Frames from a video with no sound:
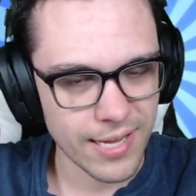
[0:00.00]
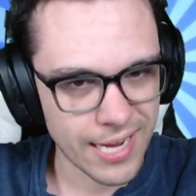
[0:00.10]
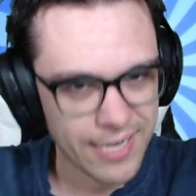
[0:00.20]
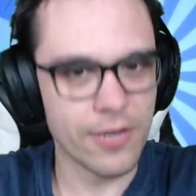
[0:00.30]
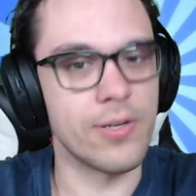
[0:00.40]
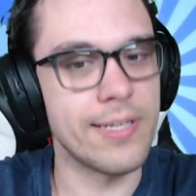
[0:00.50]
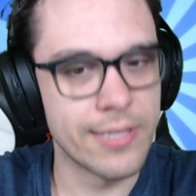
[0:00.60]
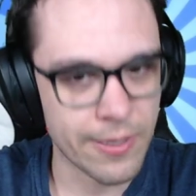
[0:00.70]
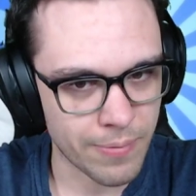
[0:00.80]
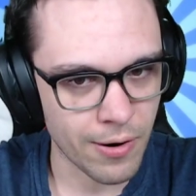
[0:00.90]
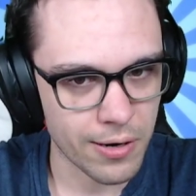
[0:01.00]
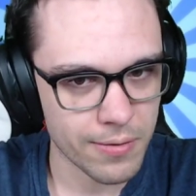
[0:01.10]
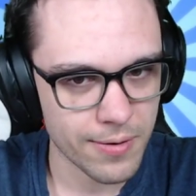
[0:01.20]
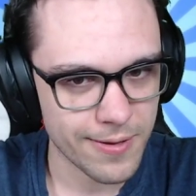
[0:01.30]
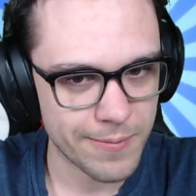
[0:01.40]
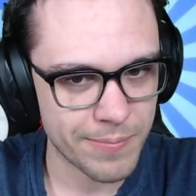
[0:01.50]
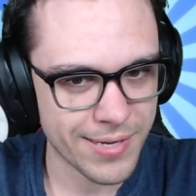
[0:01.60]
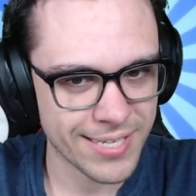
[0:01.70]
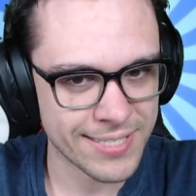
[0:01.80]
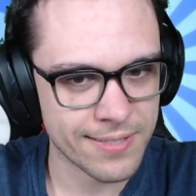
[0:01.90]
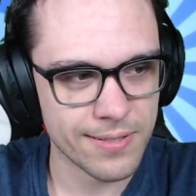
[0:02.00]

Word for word: and now you need Liepard because